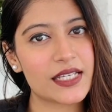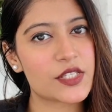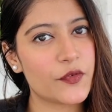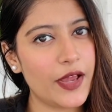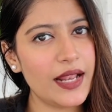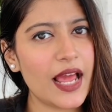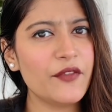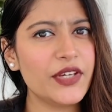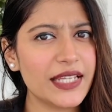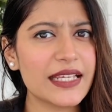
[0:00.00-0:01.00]
as well,
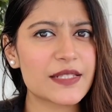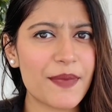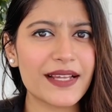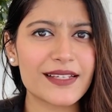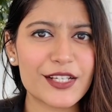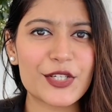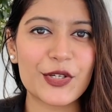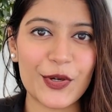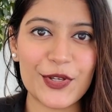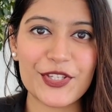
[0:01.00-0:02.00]
and we can expect it
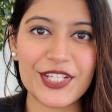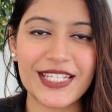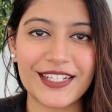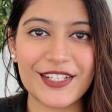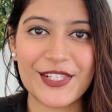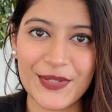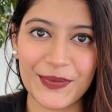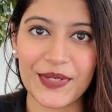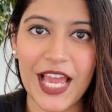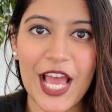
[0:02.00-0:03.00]
to launch it here
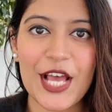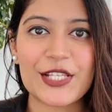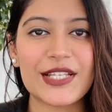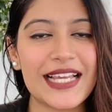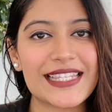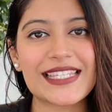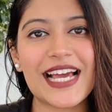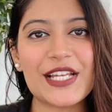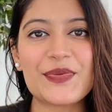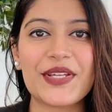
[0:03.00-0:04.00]
soon. So let's
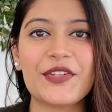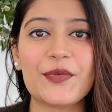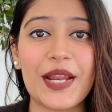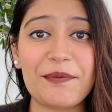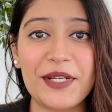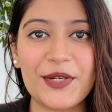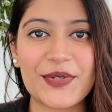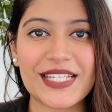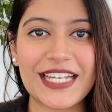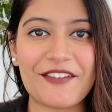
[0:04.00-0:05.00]
start with the Redmi
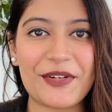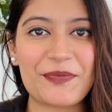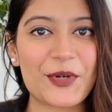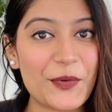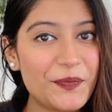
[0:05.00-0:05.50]
Note 11 Pro